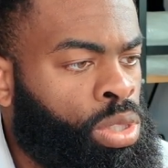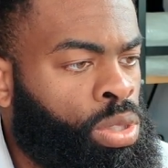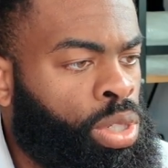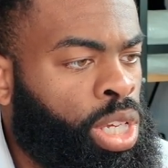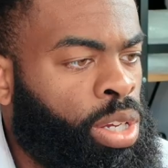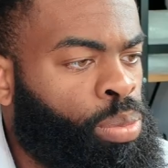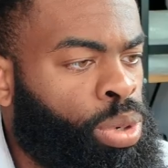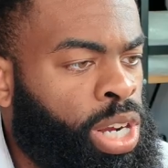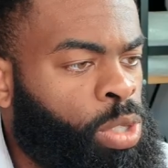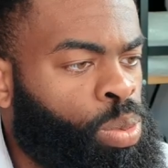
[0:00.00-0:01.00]
So again,
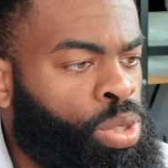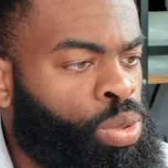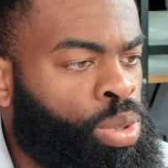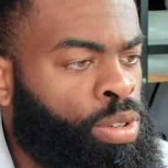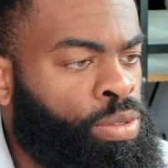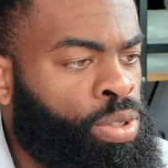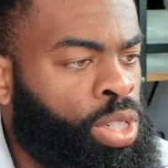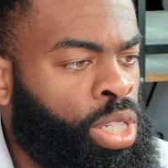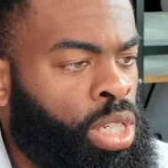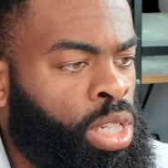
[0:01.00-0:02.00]
price per square
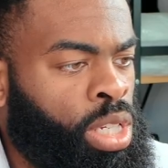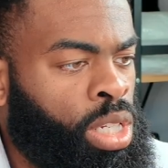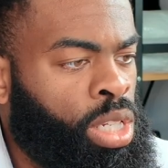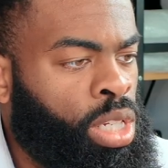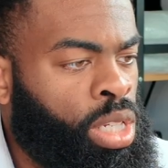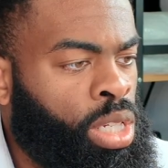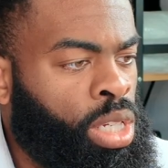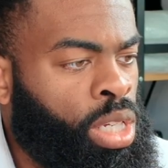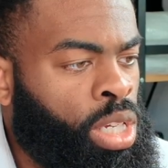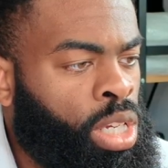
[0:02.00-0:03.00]
foot,
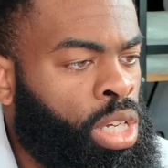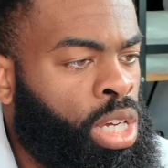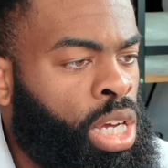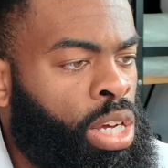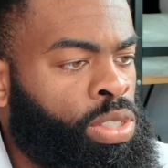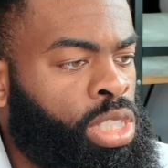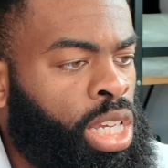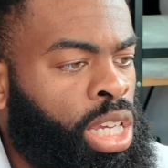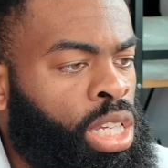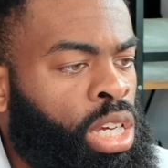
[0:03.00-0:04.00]
I was
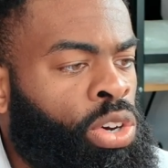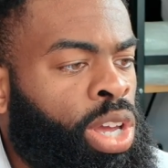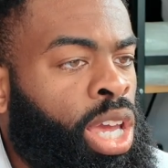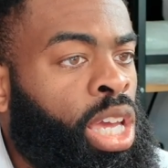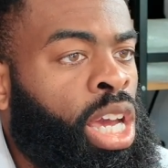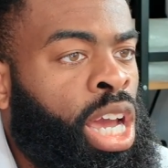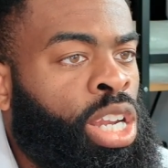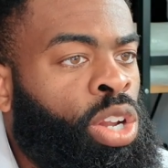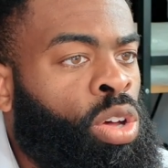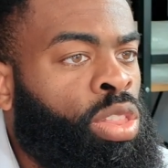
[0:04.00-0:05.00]
like, okay,
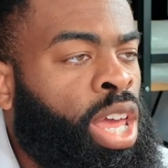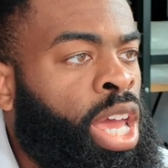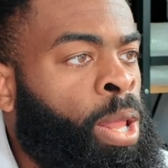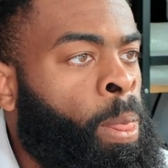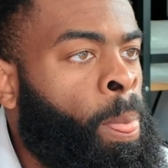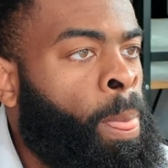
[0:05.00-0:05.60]
I know that